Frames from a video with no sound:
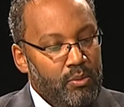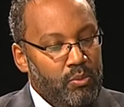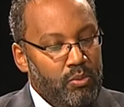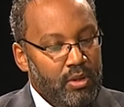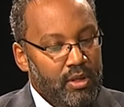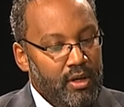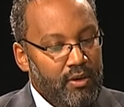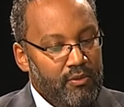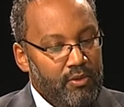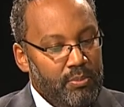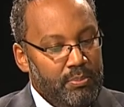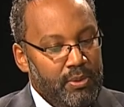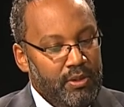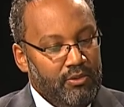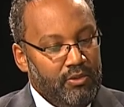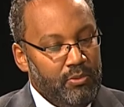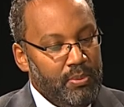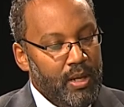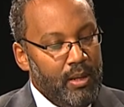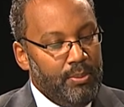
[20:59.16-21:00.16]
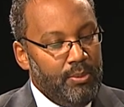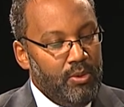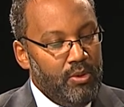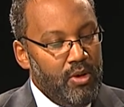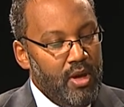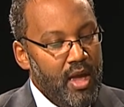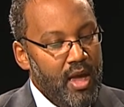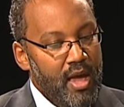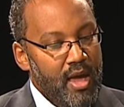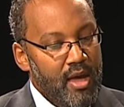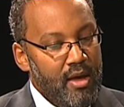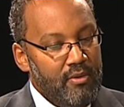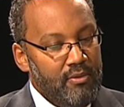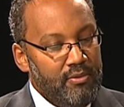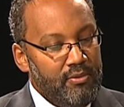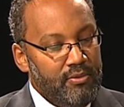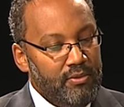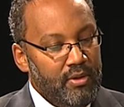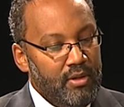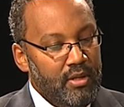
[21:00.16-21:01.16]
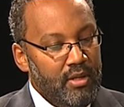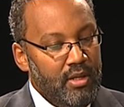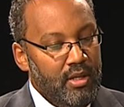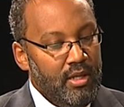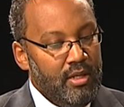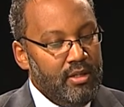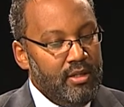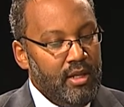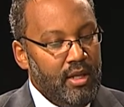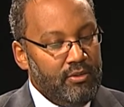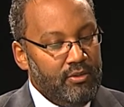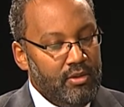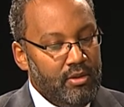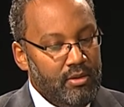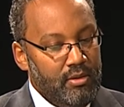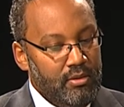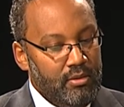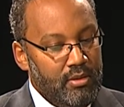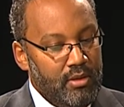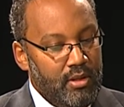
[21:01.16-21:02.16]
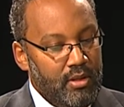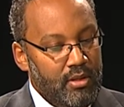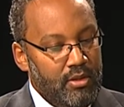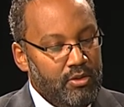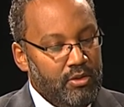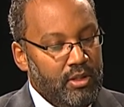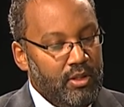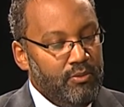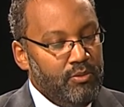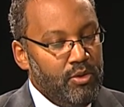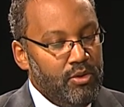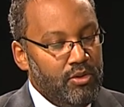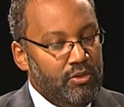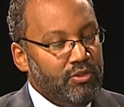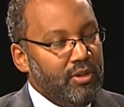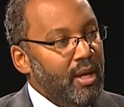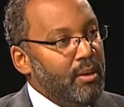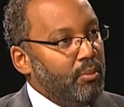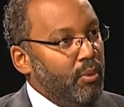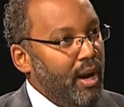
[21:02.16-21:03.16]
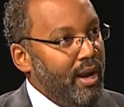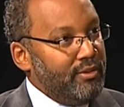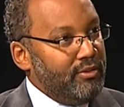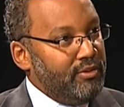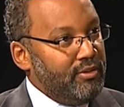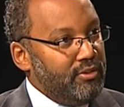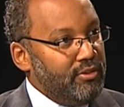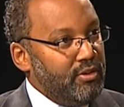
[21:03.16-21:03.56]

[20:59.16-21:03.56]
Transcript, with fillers: whatever piece of paper you have, it doesn't give you the same rights as